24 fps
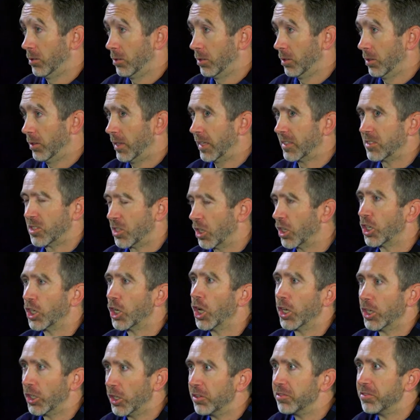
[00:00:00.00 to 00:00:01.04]
That's a
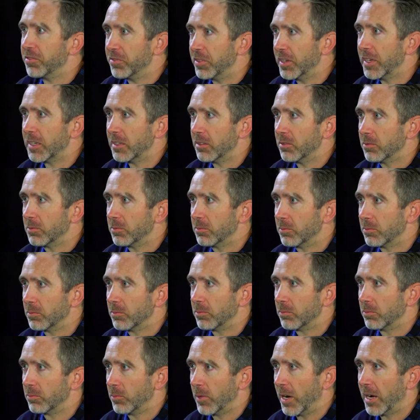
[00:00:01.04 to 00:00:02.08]
good fit,
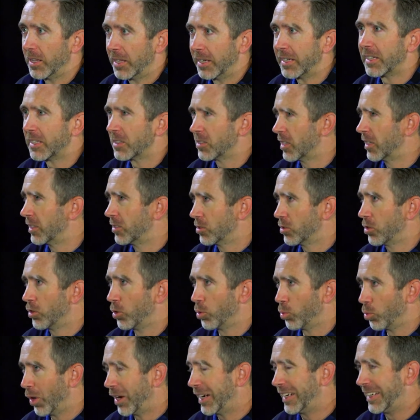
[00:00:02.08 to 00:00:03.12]
right? Like it's
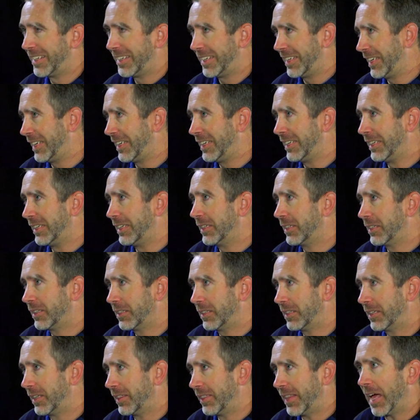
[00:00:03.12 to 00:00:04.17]
the right key
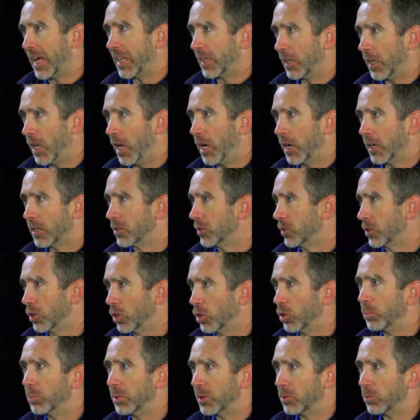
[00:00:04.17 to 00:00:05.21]
in that lock to
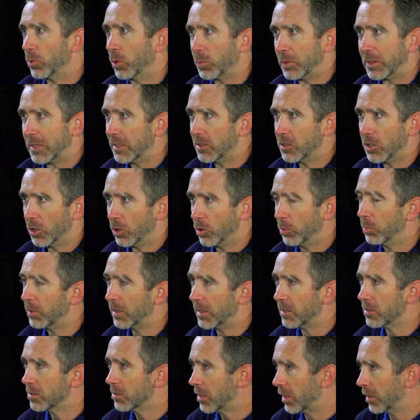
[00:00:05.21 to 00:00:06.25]
open what we need to
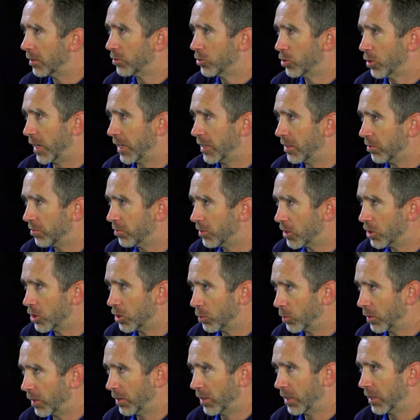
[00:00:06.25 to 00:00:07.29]
open instead of trying to
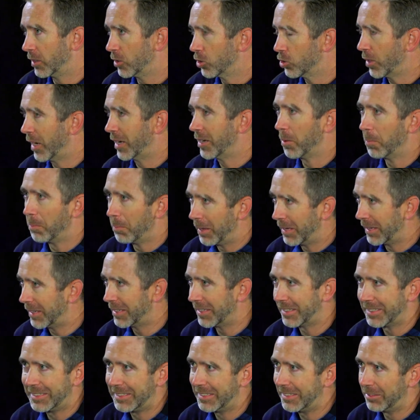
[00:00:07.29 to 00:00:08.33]
fidget with it and trying to
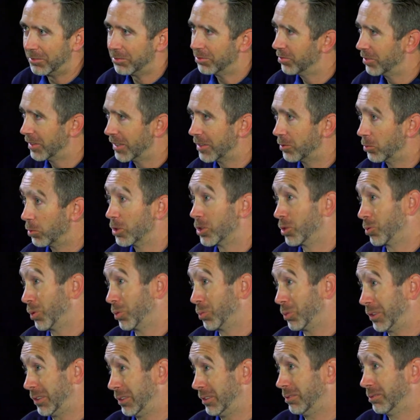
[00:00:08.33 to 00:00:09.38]
make a key fit, which is
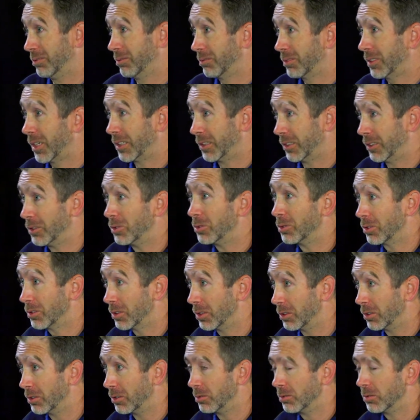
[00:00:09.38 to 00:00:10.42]
what we kind of used
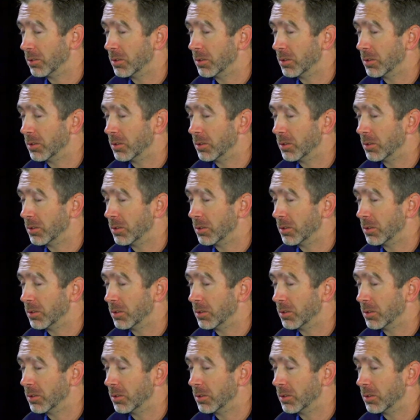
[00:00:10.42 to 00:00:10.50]
to do.